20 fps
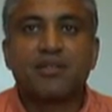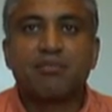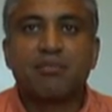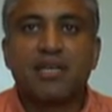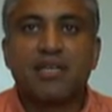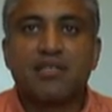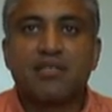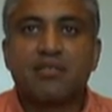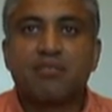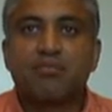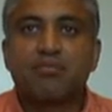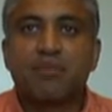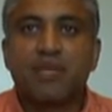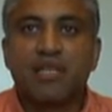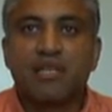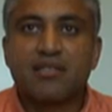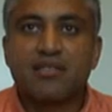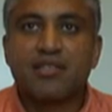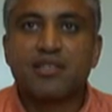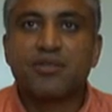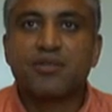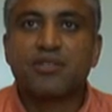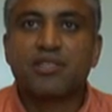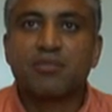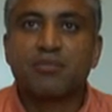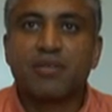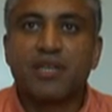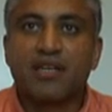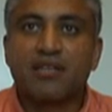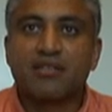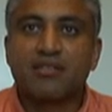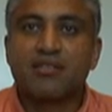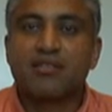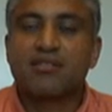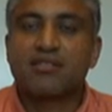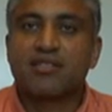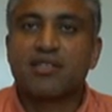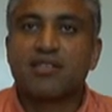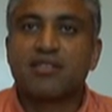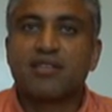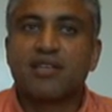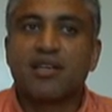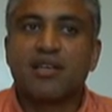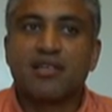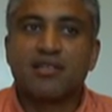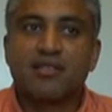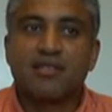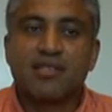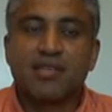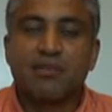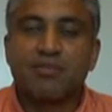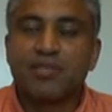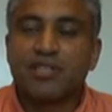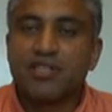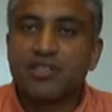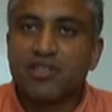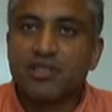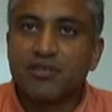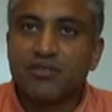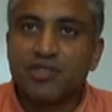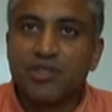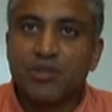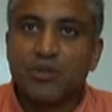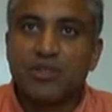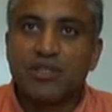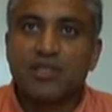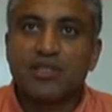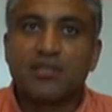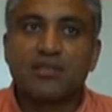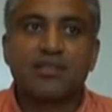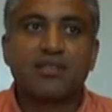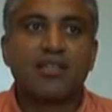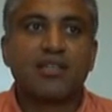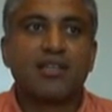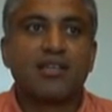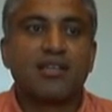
best security practices, such as separation of duties,